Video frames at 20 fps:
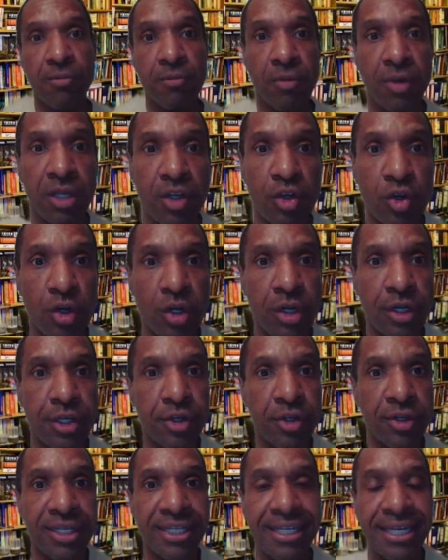
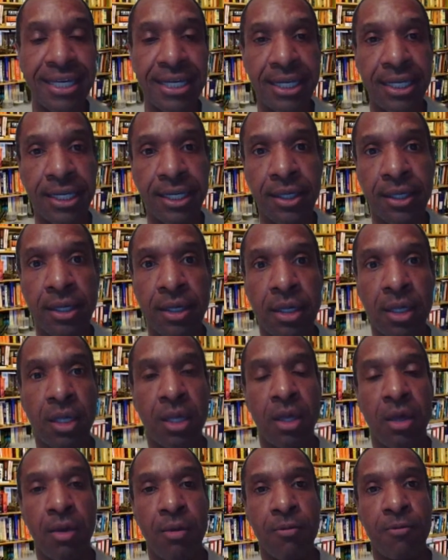you're getting
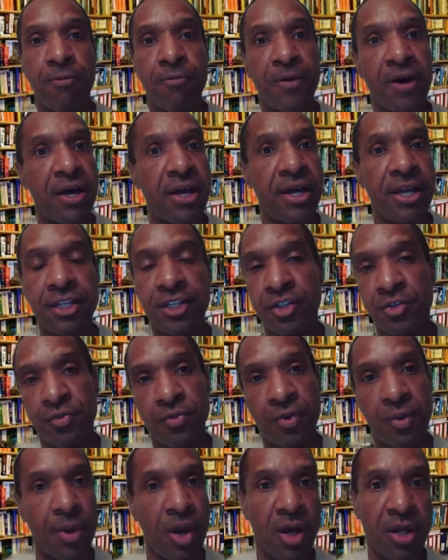funds
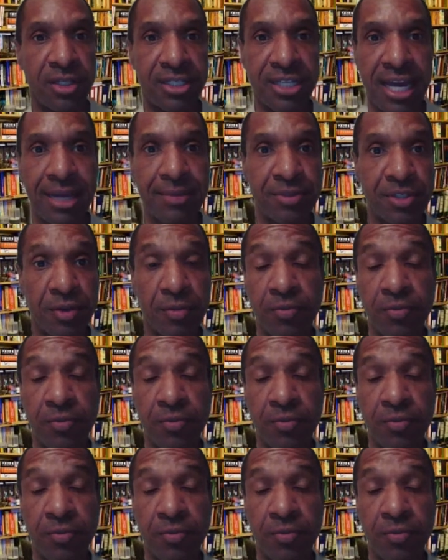from all types